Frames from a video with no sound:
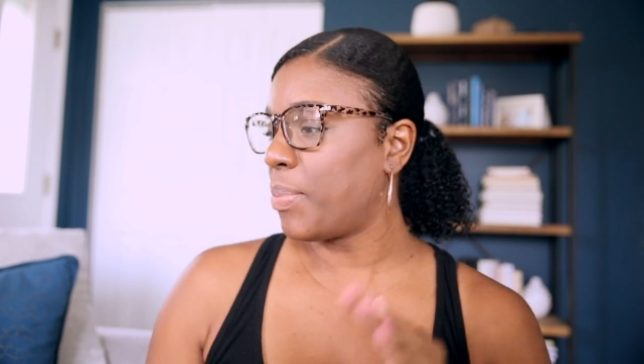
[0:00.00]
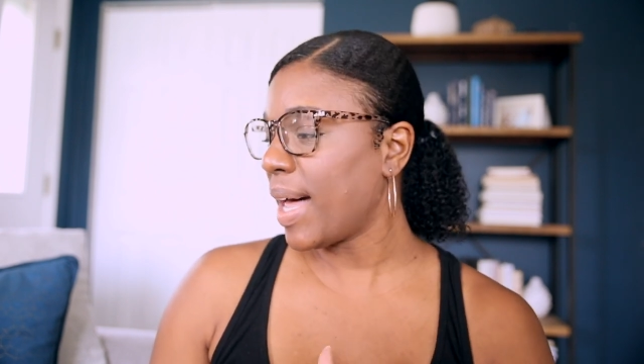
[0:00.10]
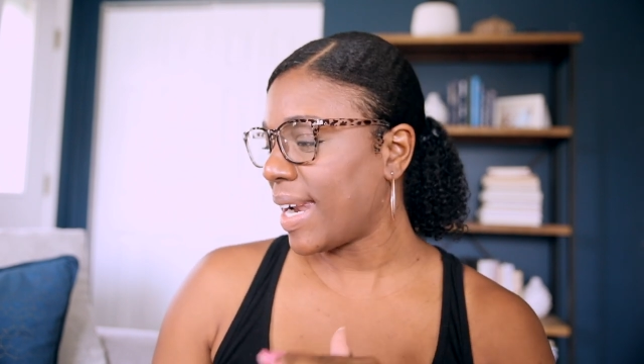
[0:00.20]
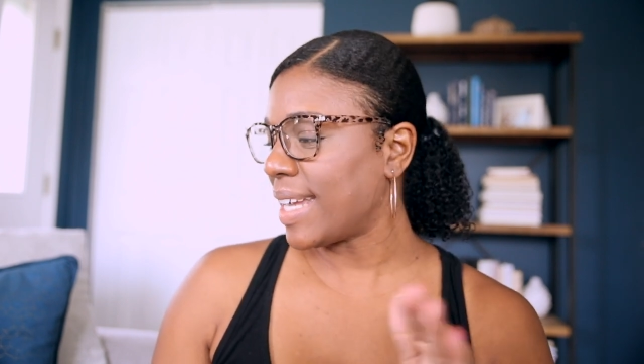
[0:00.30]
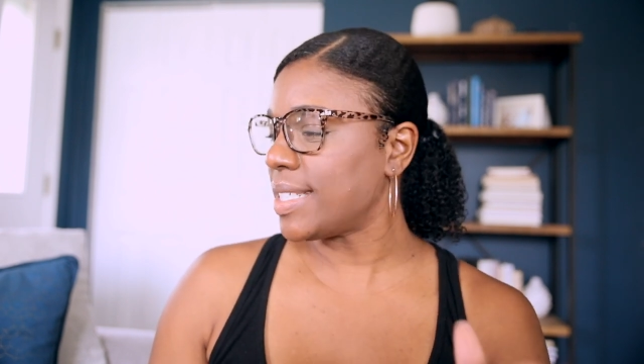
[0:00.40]

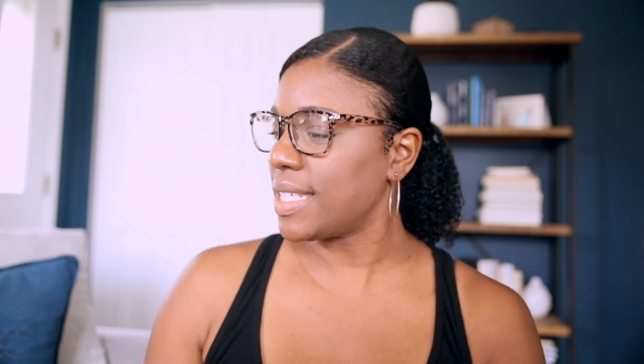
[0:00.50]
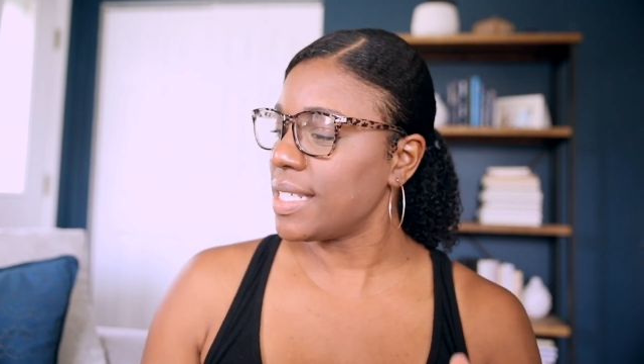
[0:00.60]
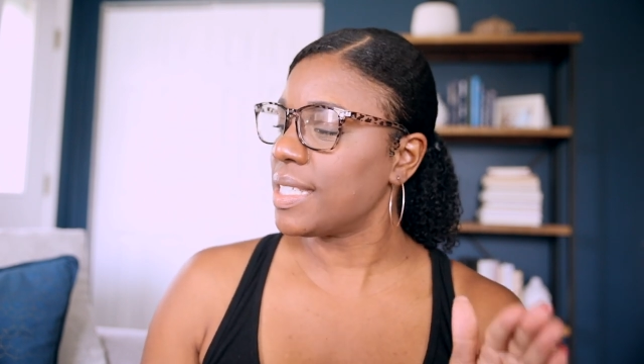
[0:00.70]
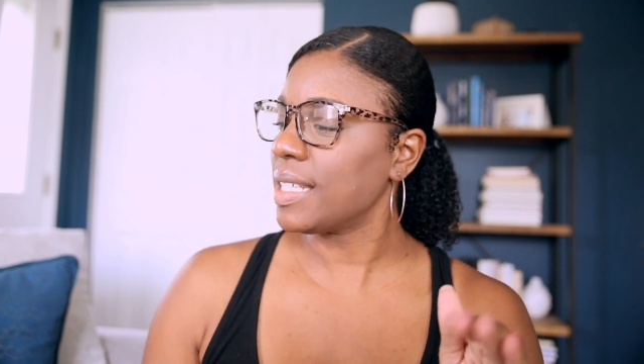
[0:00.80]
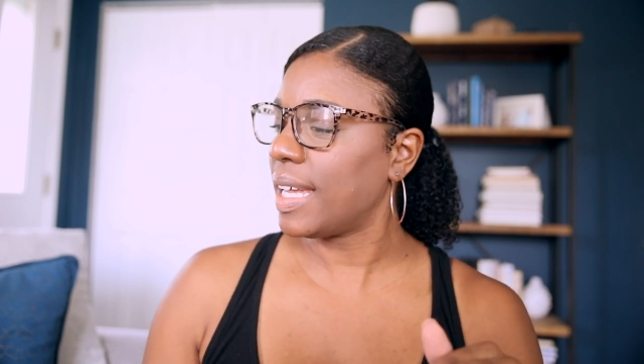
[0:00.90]
but I
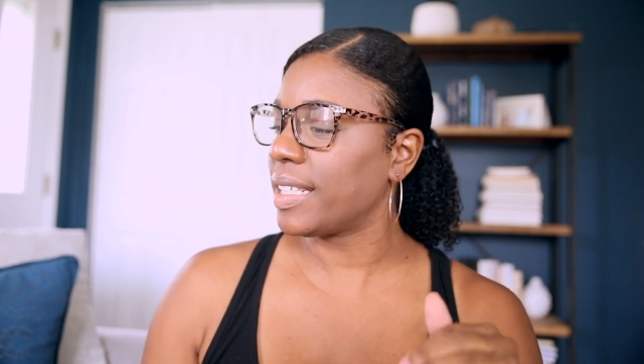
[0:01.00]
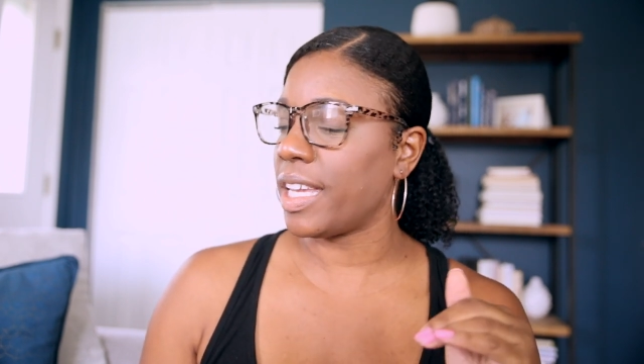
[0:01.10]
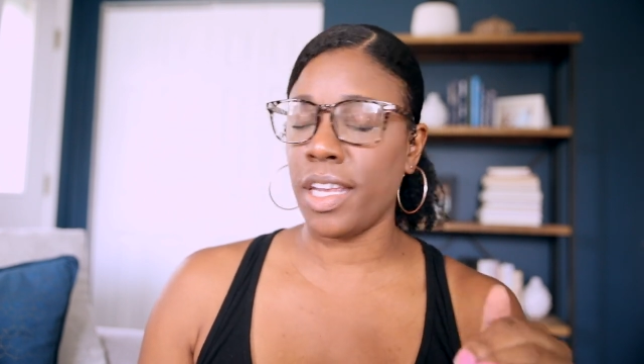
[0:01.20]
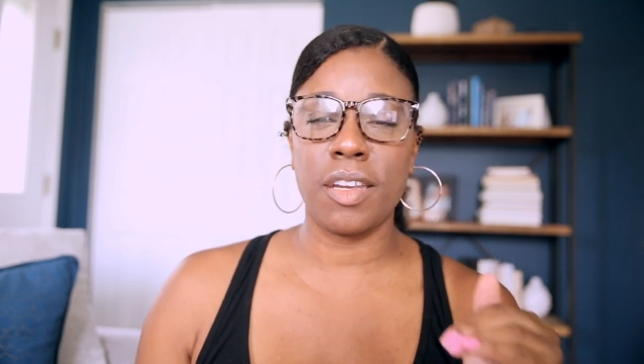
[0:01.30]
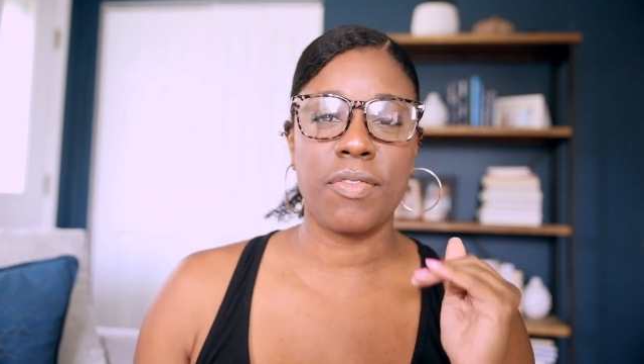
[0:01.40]
did
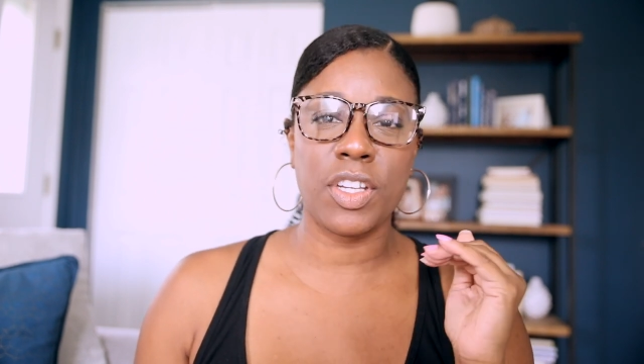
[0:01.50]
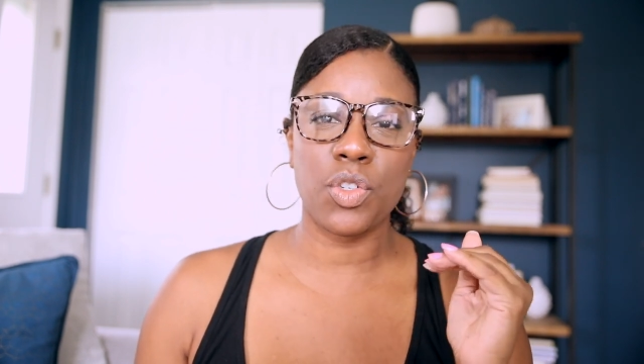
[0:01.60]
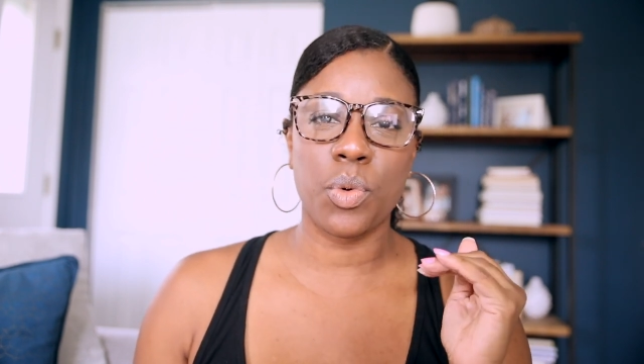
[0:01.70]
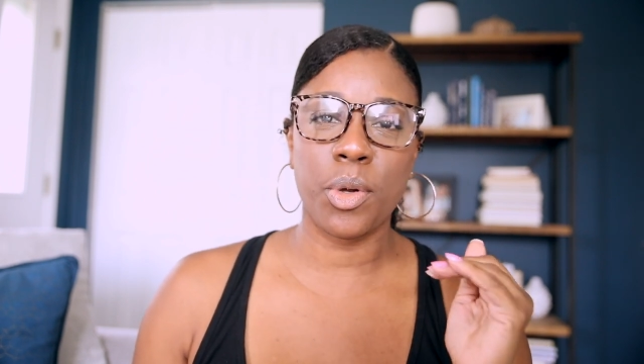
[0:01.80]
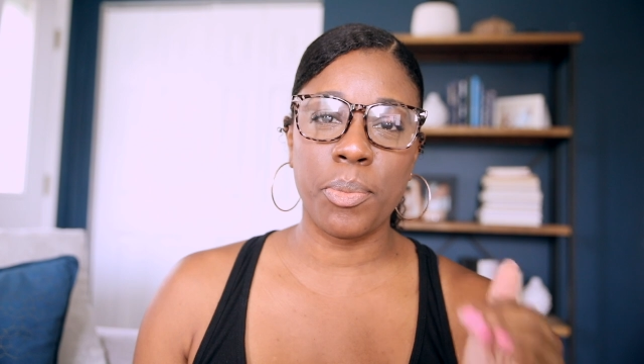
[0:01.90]
select
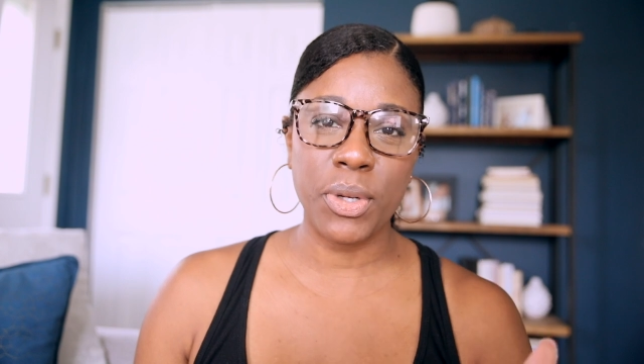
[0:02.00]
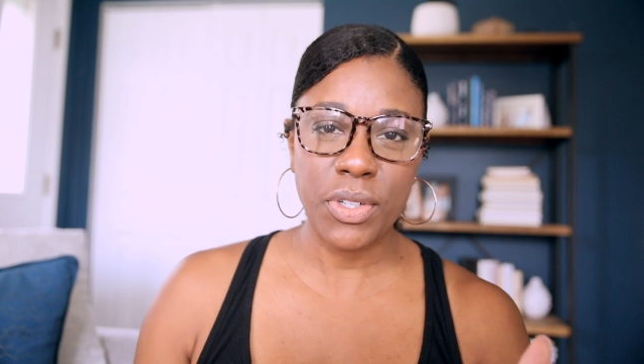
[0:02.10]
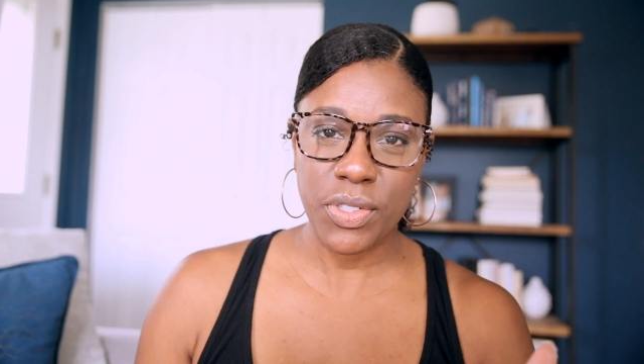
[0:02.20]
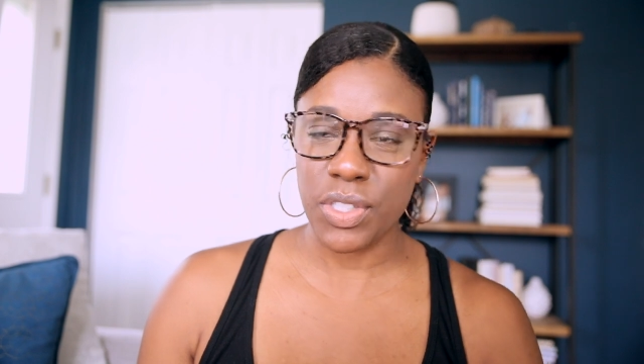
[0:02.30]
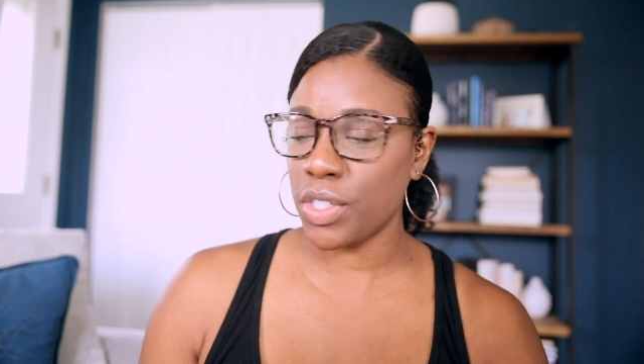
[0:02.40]
individual
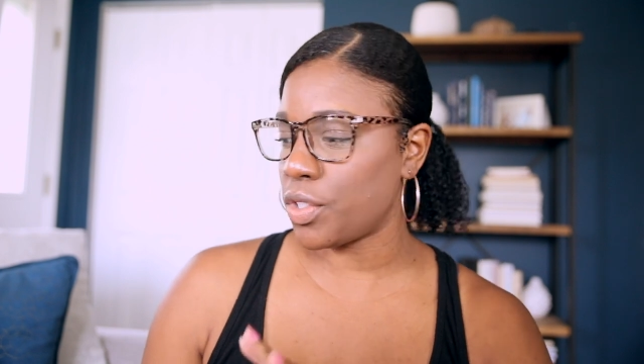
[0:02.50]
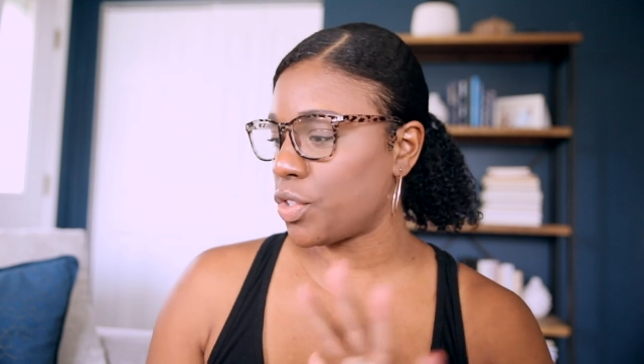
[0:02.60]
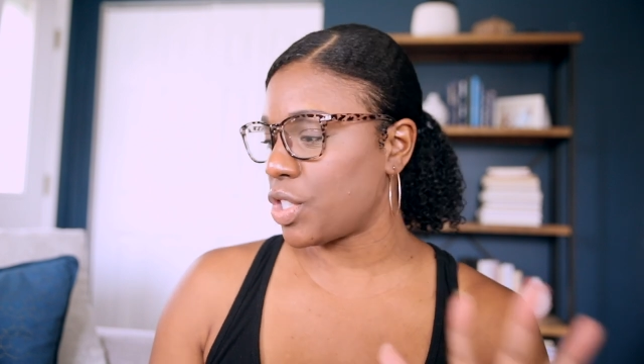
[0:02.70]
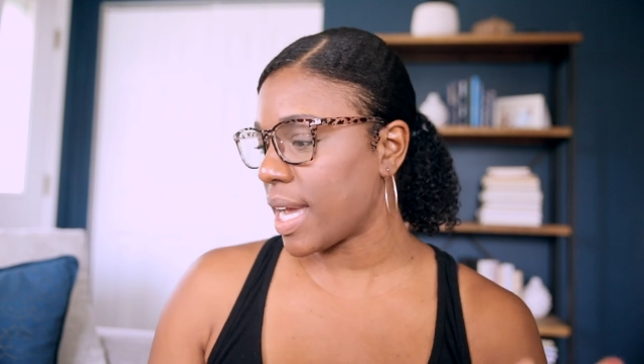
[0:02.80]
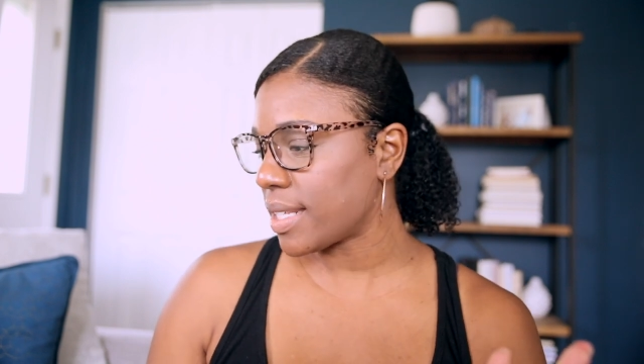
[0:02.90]
books
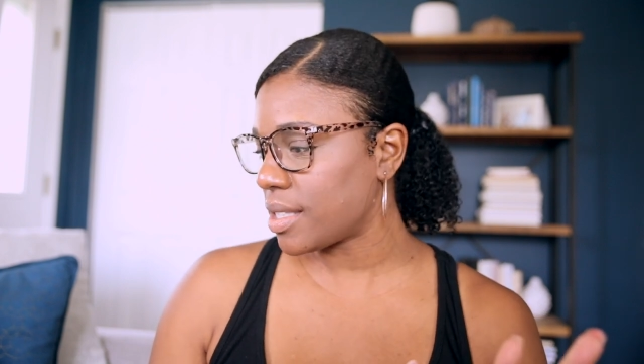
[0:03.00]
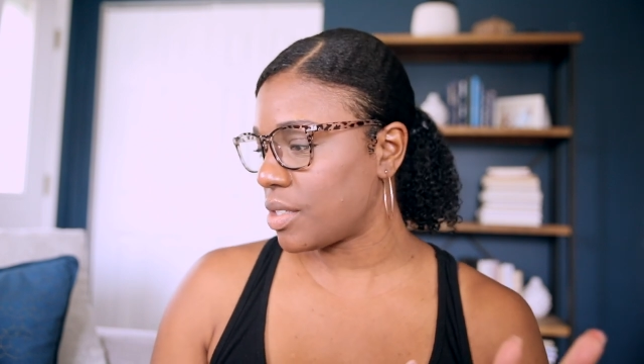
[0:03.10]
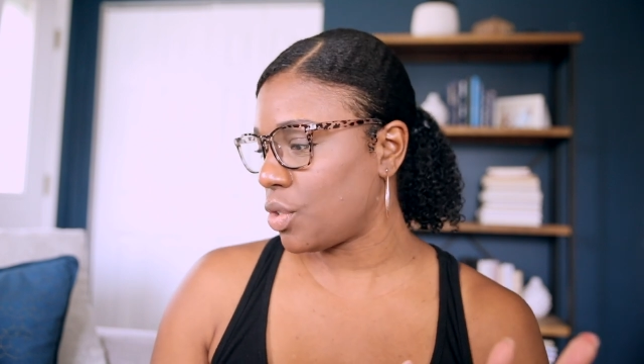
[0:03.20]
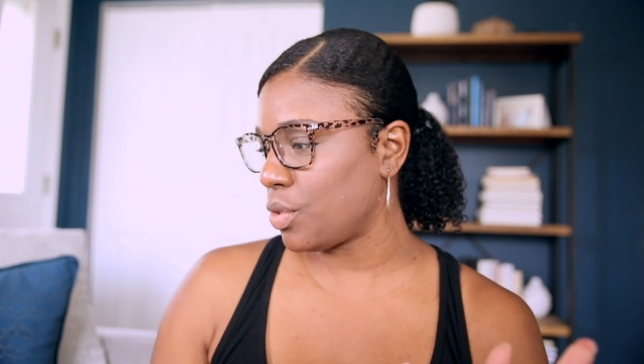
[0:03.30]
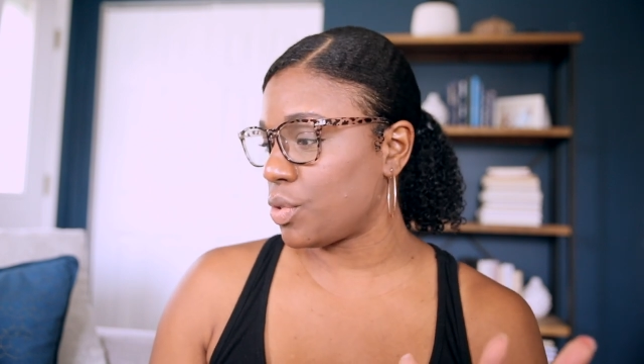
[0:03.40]

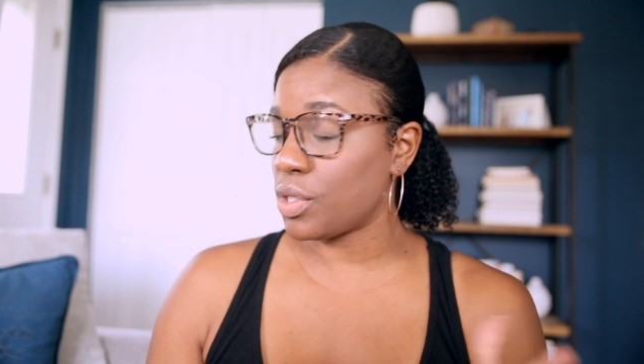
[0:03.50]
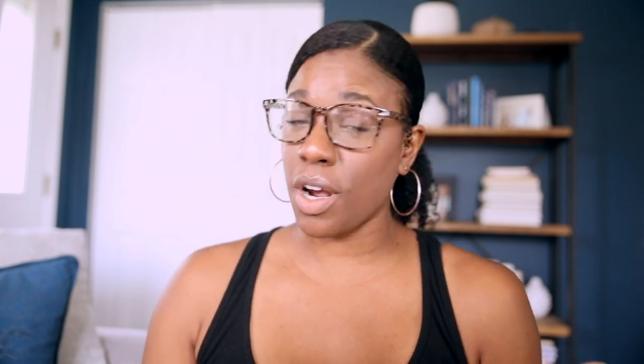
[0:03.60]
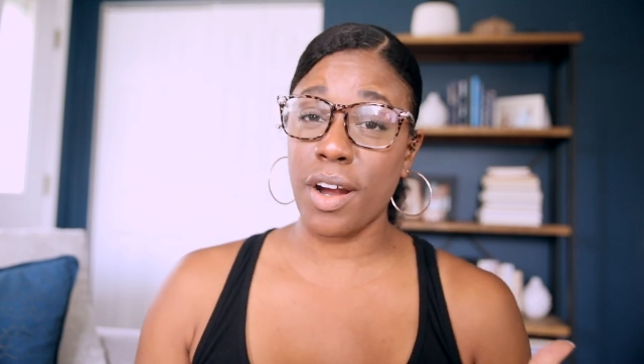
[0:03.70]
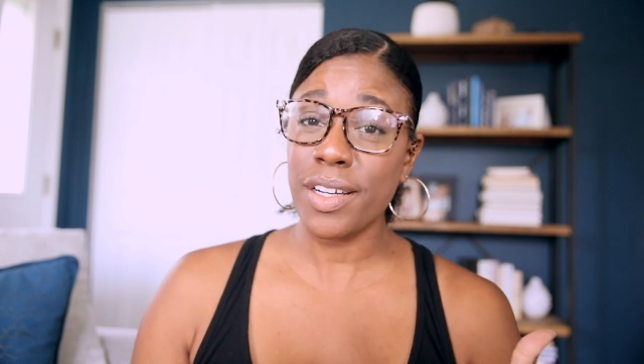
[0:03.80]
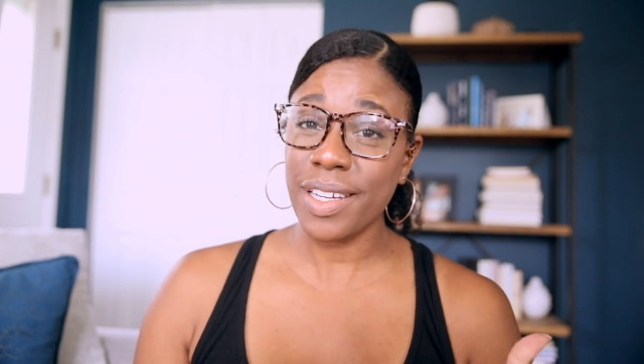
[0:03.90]
just to
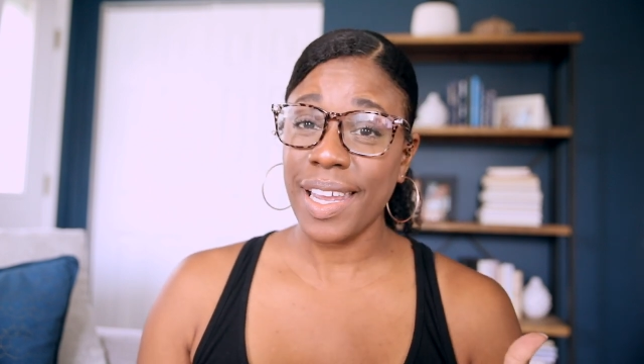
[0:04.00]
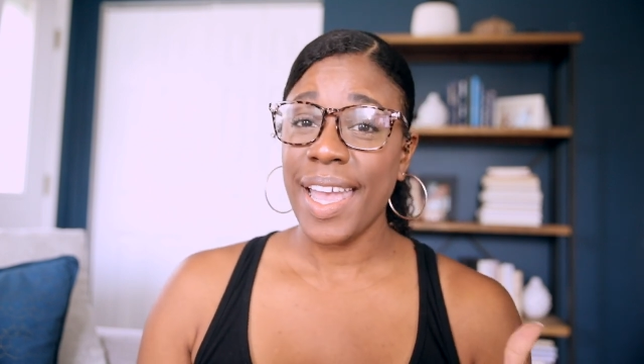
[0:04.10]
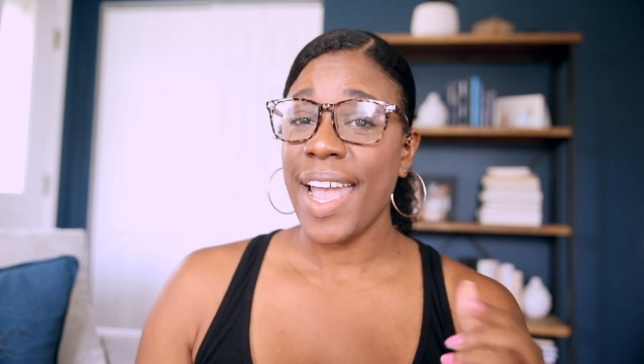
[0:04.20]
start